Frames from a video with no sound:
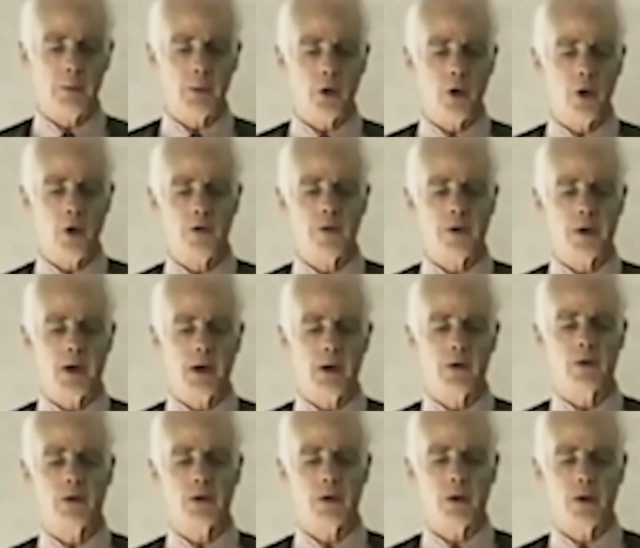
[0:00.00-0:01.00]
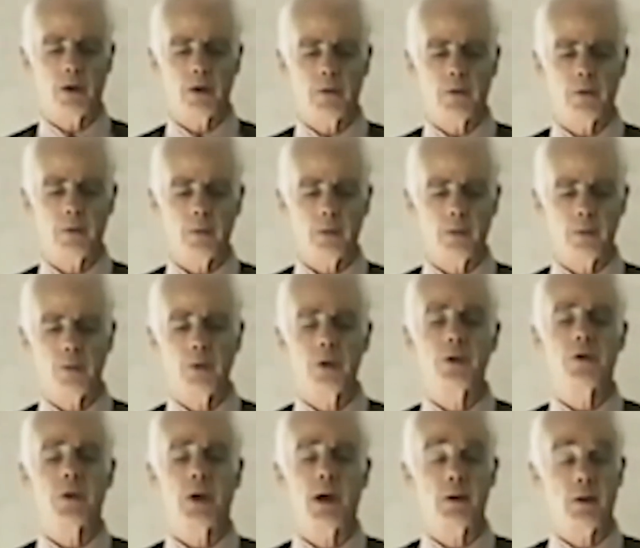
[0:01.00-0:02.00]
the employ of Count
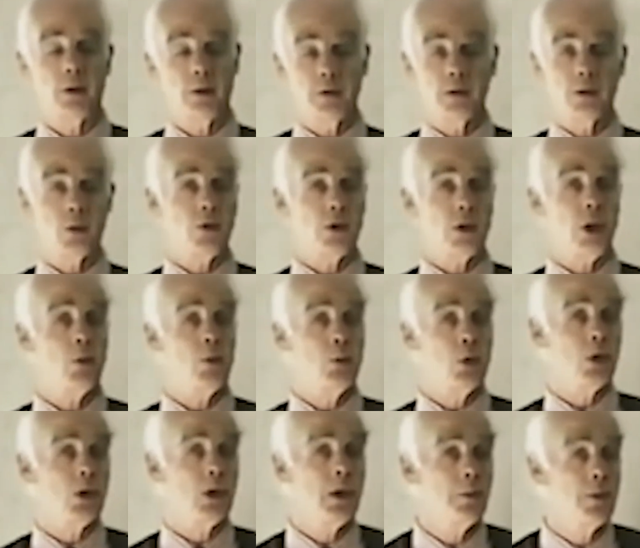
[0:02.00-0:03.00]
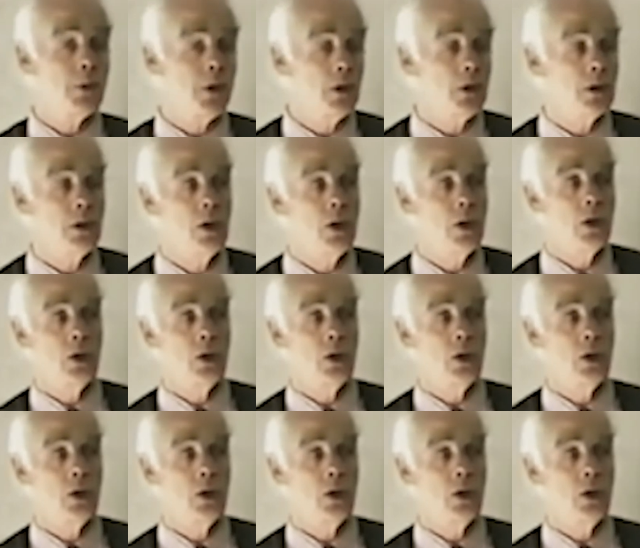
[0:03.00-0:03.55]
Prince Adolf zu Schaumburg-Lippe,